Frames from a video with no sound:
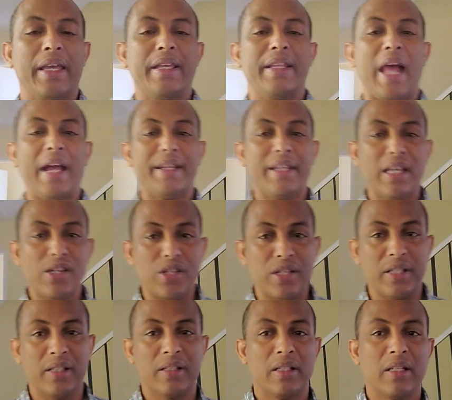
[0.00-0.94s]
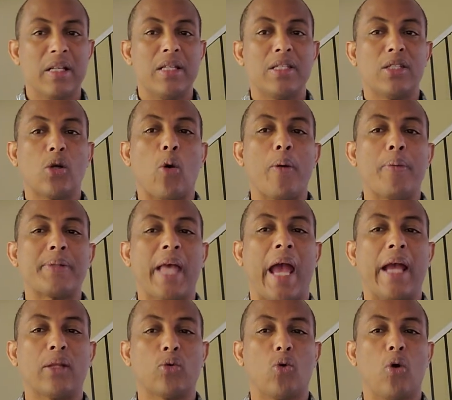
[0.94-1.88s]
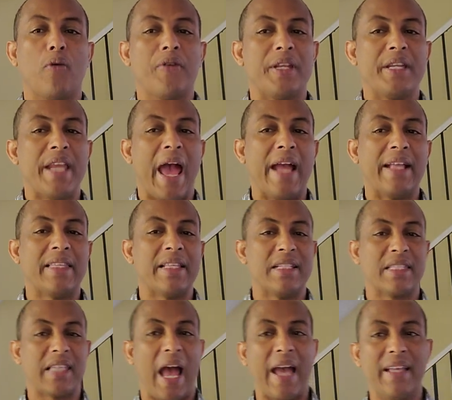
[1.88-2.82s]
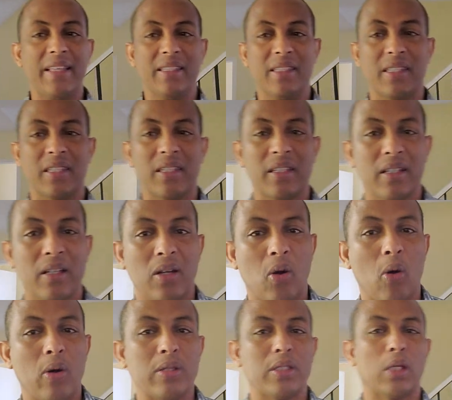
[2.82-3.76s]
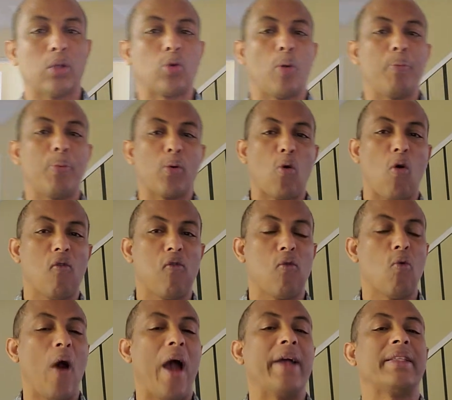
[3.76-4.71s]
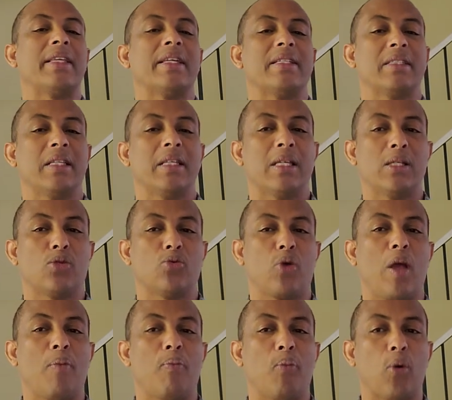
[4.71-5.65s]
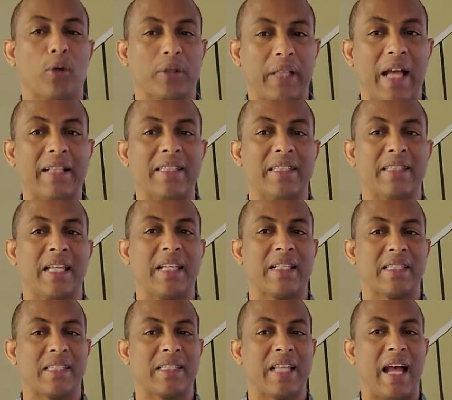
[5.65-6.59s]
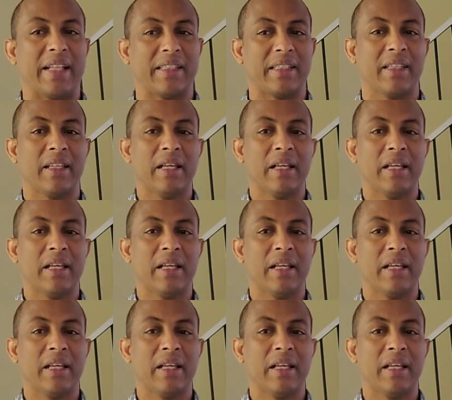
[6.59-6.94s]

In addition, the website COVID-19 Science on the topic of why testing is so important states that